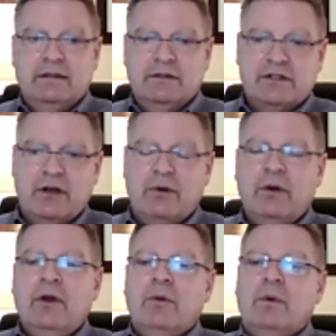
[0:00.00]
So
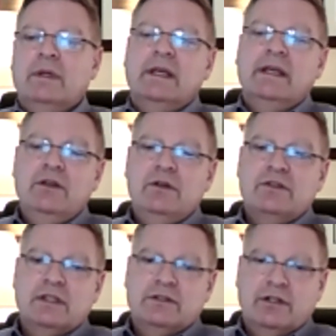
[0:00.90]
when they use
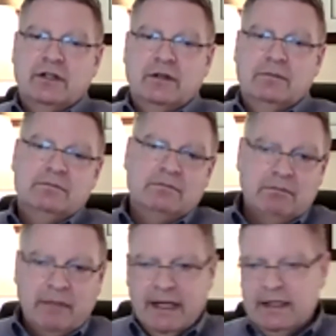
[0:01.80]
the term
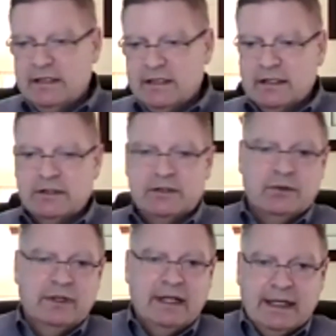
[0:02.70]
86
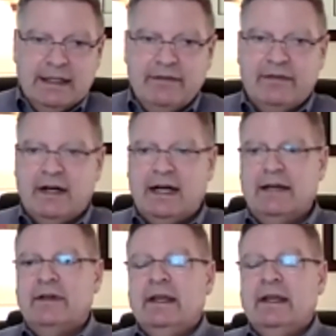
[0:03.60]
or 95,